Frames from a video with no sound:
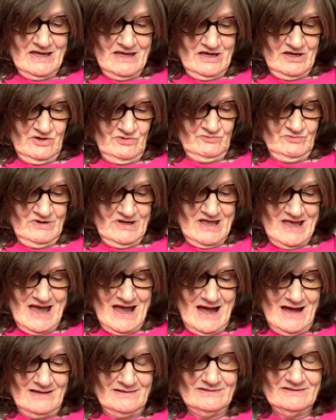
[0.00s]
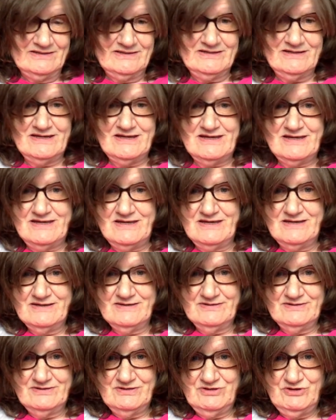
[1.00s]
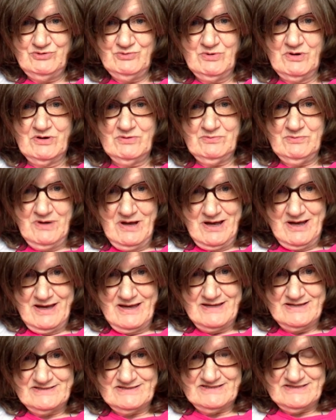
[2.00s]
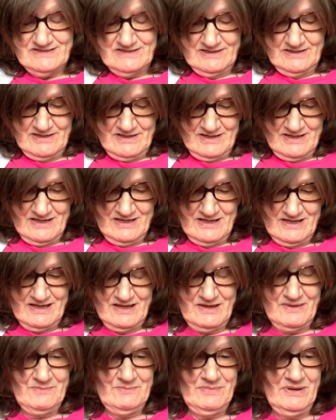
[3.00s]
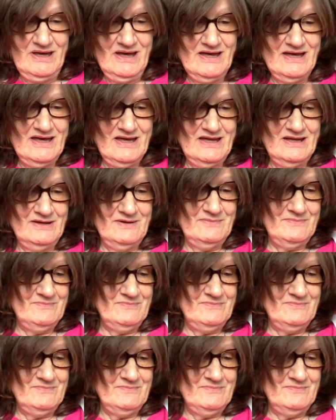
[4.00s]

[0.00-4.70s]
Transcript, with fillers: In reality, you are right, but